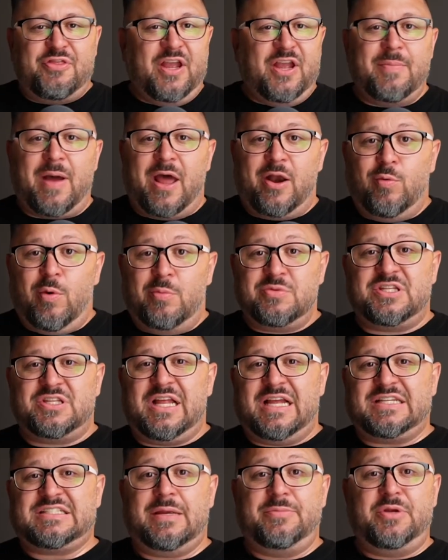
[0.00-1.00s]
think about it. When was the
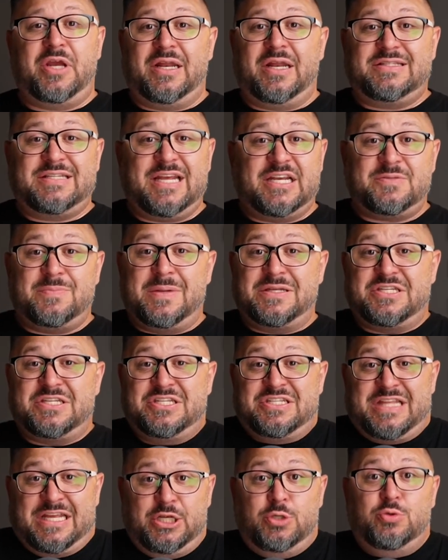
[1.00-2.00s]
last time you got a text
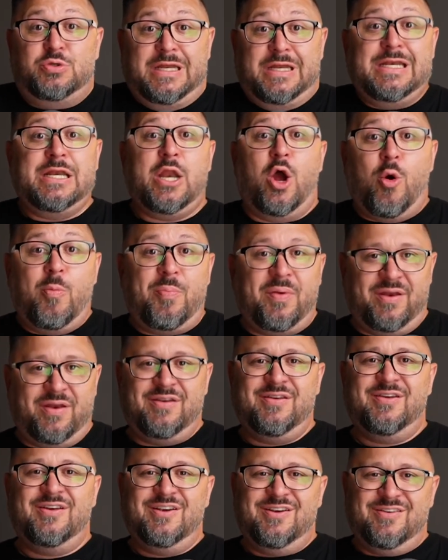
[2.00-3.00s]
message that you didn't open,
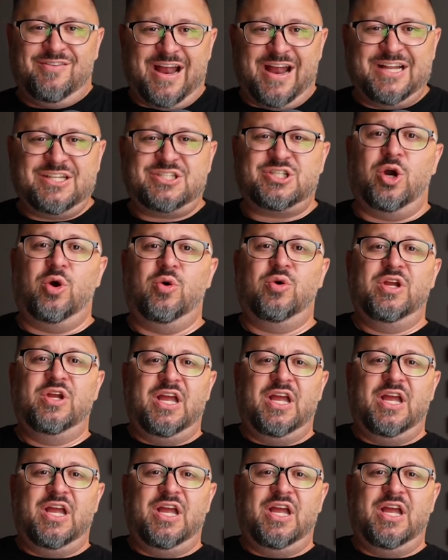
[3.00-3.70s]
right? So